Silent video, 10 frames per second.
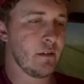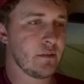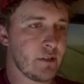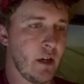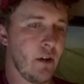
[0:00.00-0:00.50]

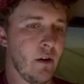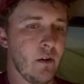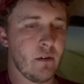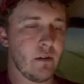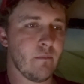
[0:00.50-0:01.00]
So
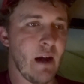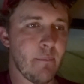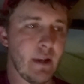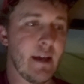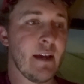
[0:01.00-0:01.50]
my
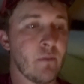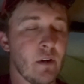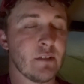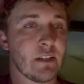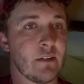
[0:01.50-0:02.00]
plan
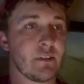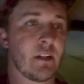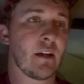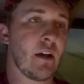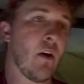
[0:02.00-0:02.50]
was I was
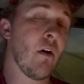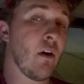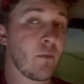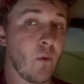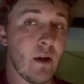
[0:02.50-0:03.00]
going to go
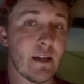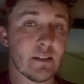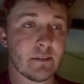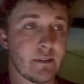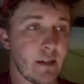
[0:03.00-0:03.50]
on
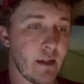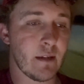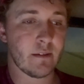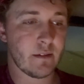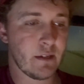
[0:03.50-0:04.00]
west
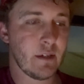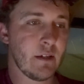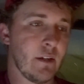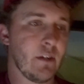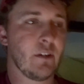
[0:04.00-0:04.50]

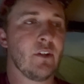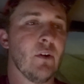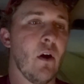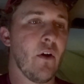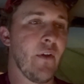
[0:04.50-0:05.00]
and
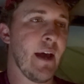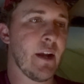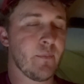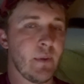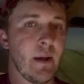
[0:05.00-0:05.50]
do all that
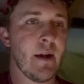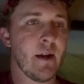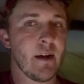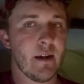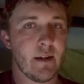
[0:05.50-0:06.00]
up
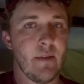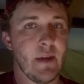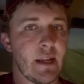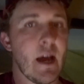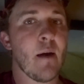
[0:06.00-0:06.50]
there, and
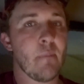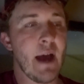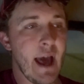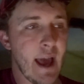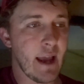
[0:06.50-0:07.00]
then come
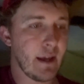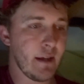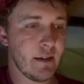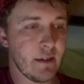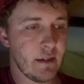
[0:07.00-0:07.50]
back.
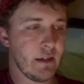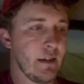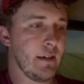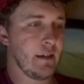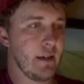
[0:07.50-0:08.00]

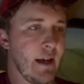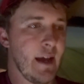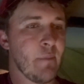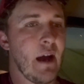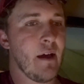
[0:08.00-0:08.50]

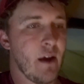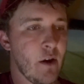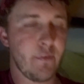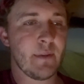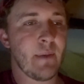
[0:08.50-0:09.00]
And
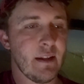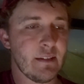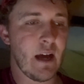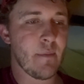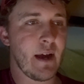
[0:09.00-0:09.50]
hopefully by the
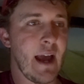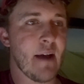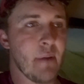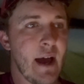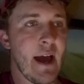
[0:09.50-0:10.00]
time I
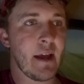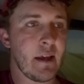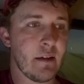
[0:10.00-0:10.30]
got back,